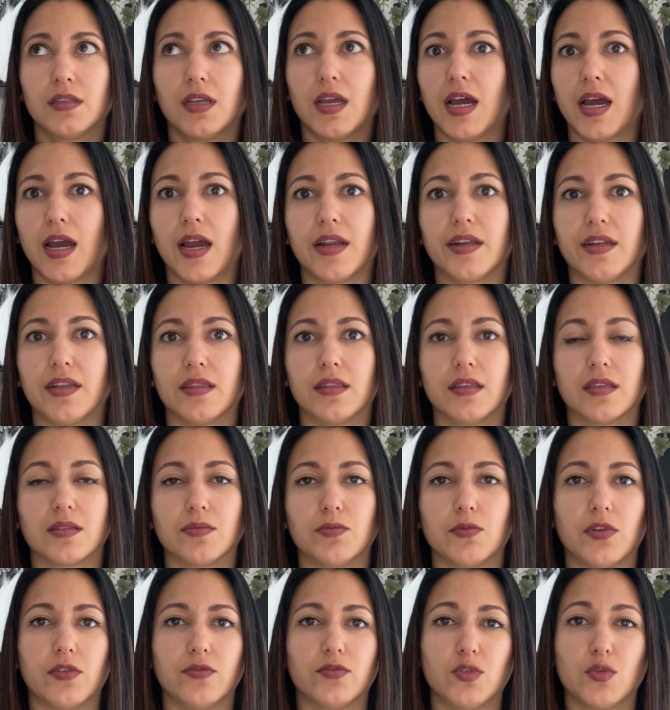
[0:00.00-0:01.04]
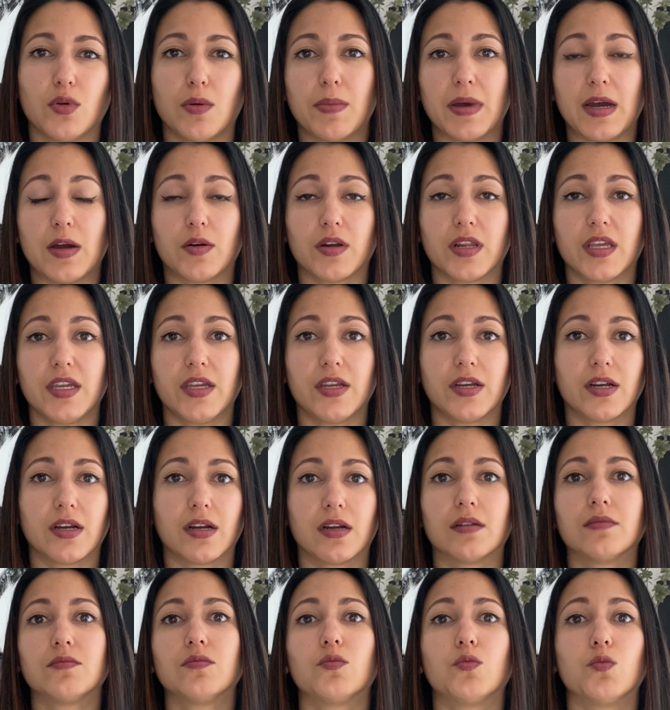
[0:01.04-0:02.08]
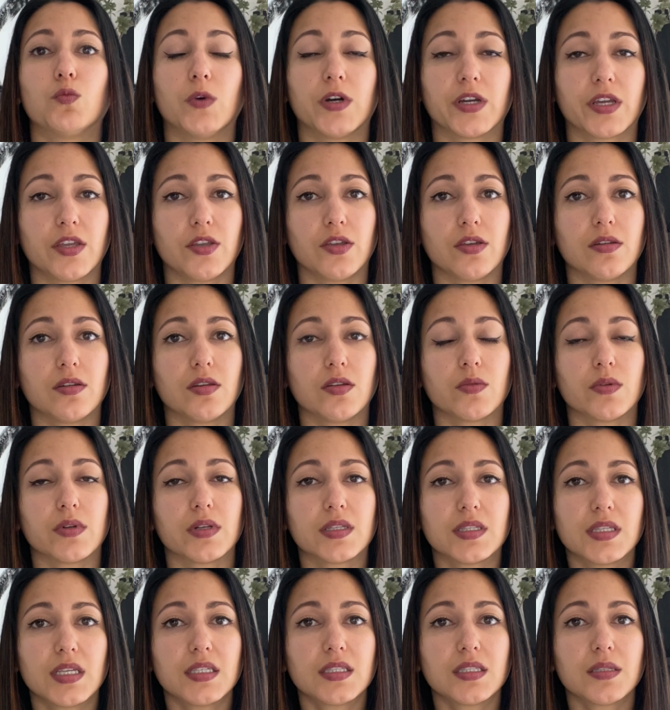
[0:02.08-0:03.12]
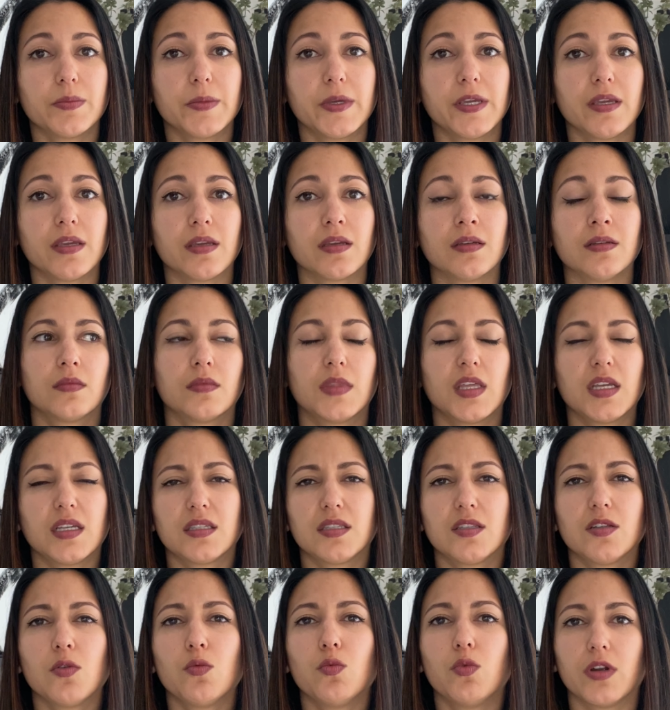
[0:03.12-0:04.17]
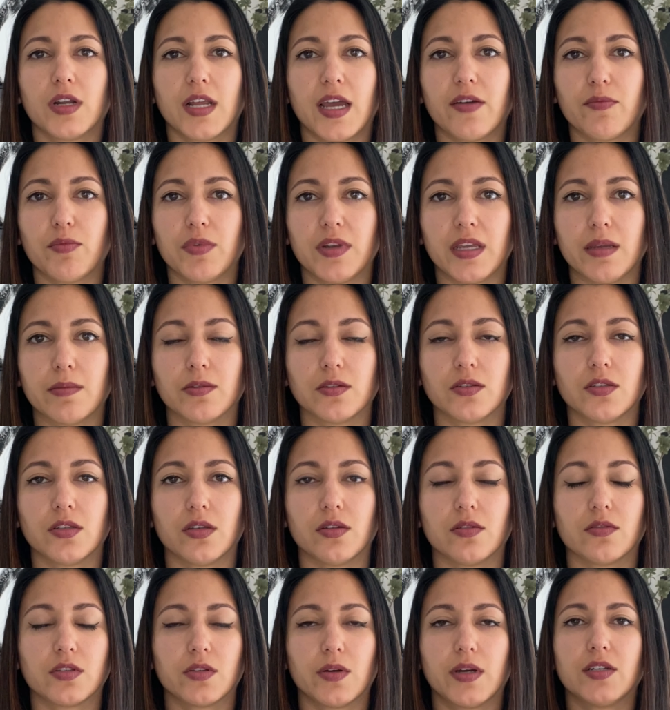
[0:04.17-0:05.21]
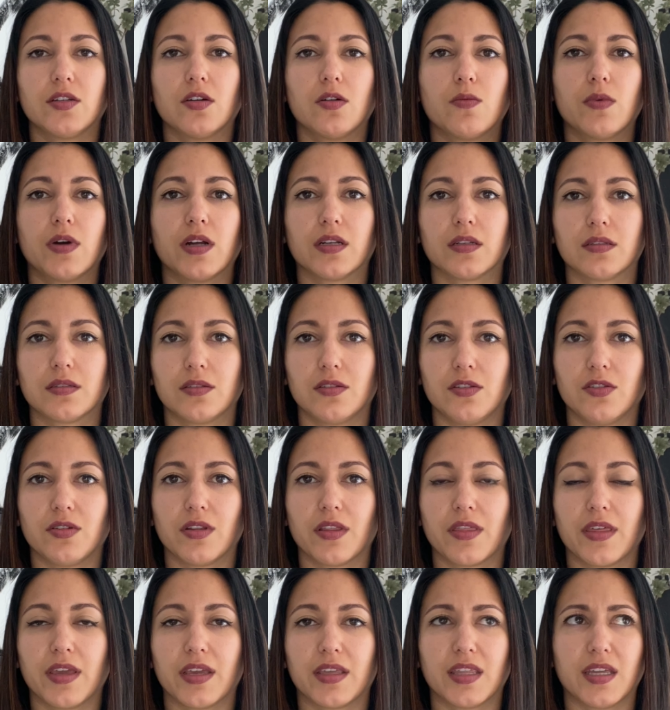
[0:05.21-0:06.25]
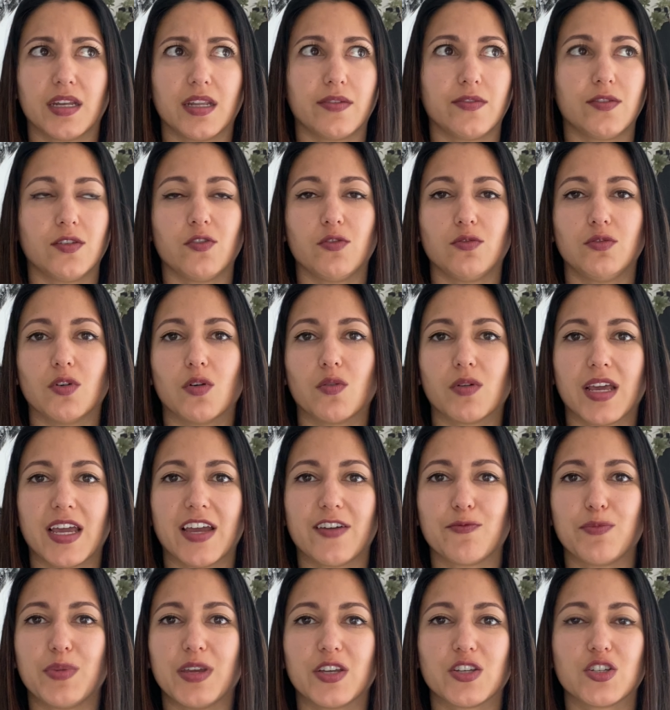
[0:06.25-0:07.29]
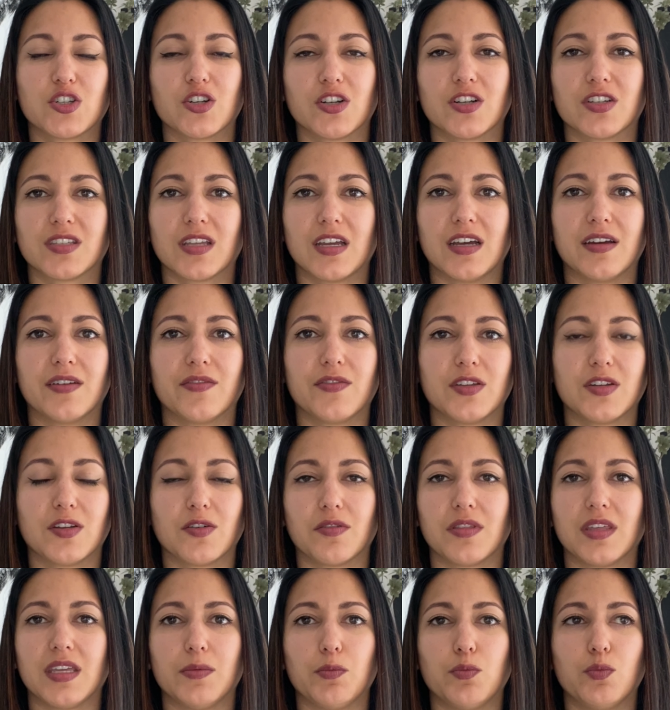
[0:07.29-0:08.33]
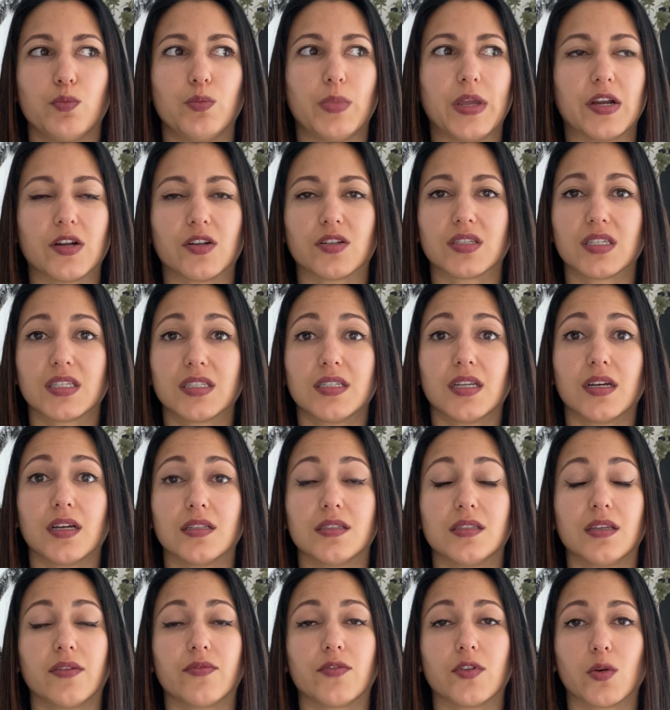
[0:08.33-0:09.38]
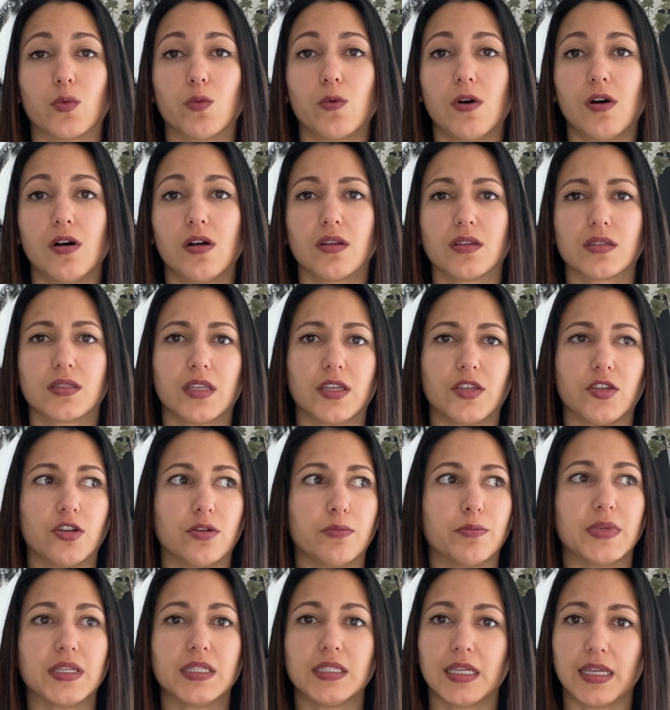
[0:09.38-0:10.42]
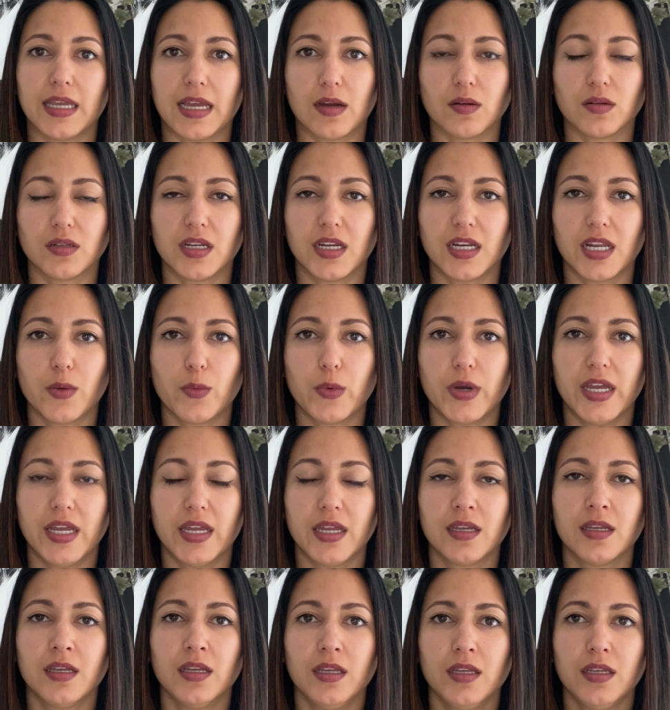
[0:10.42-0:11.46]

I need this moved to about here, what can you do to assist me? They still would have been able to. So I don't want you to think that if you don't have pictures of, the bare studs of your walls that you're missing out in any way.